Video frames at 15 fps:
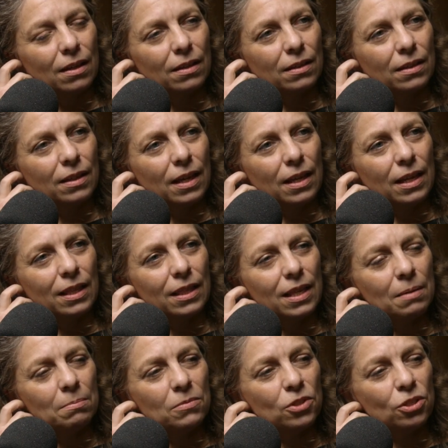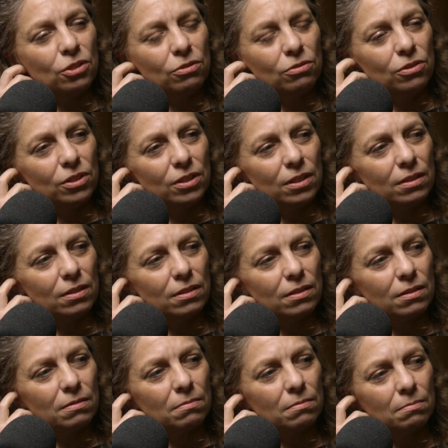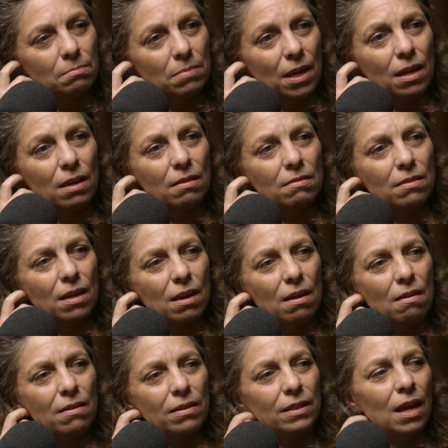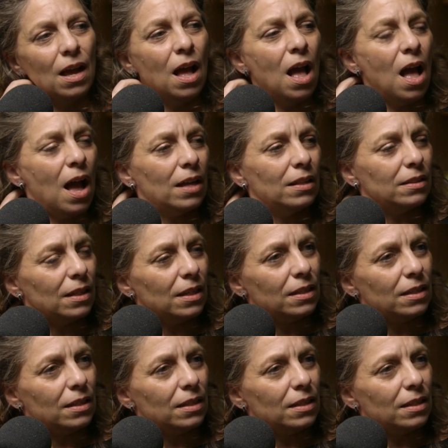getting them to just be who they are And